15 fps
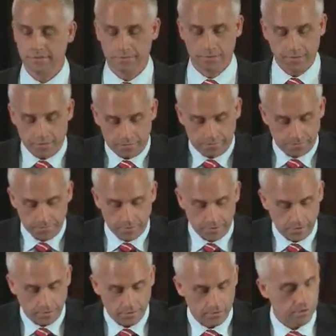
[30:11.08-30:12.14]
It's a, it's
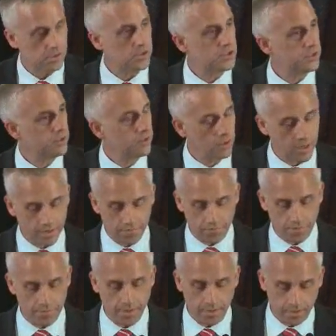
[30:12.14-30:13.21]
a decision you have
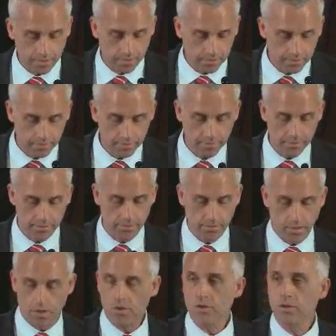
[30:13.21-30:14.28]
to make.
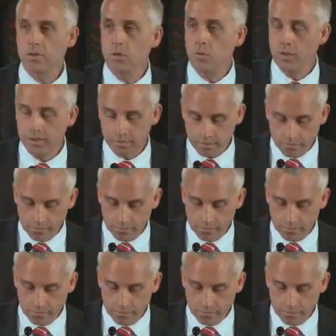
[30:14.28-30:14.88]
Are you a witness